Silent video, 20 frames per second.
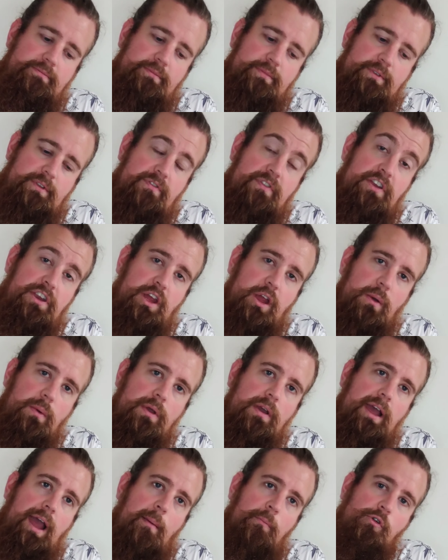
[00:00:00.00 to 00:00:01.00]
video
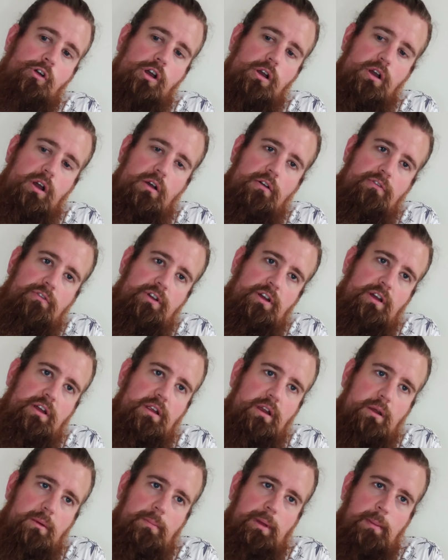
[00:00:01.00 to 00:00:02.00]
camera of
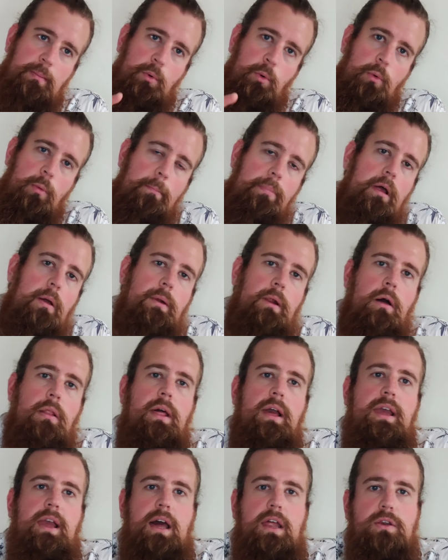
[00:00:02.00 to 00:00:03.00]
you know, people blowing out
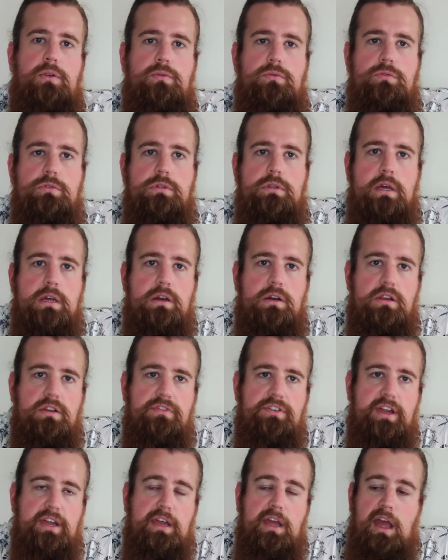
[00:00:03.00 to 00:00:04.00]
their candles, that kind
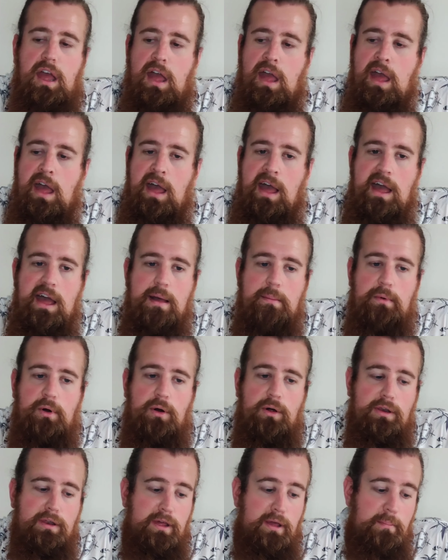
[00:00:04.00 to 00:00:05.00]
of thing,
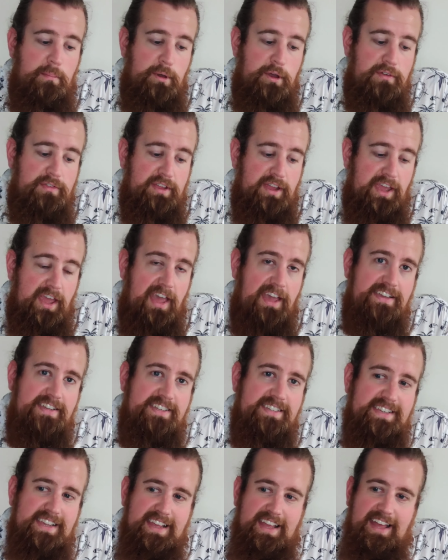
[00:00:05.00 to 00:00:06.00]
on birthday
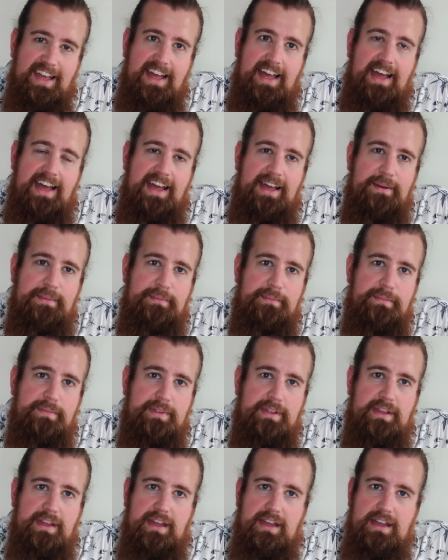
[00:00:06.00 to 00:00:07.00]
cakes.
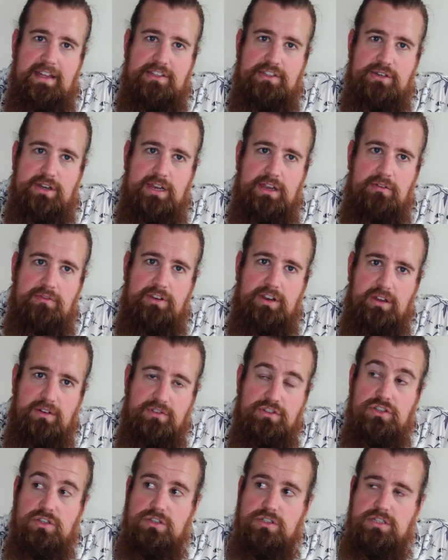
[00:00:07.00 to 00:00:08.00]
I took a little video of
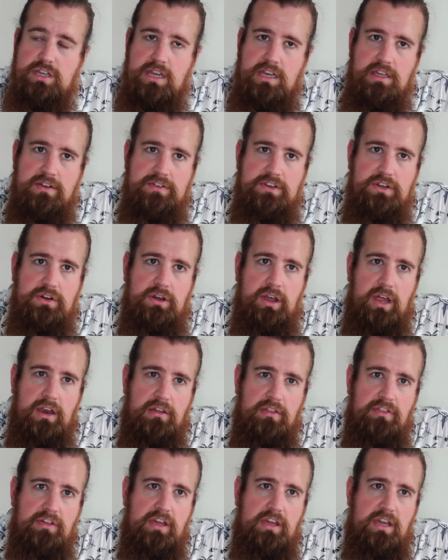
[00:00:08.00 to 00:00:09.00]
a sunset the other night, and
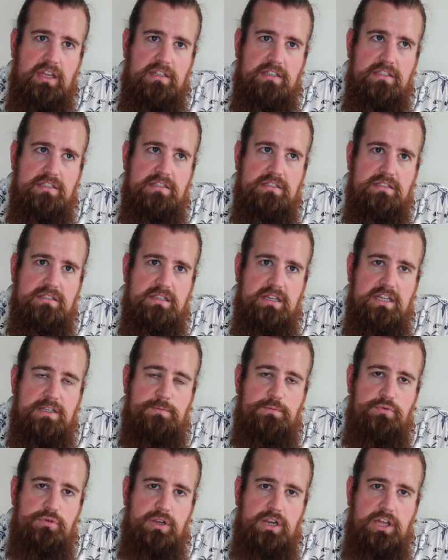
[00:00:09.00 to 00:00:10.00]
I think it's
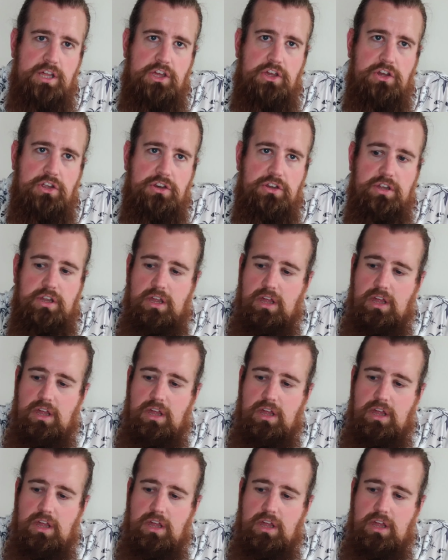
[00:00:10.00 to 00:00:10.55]
pretty good.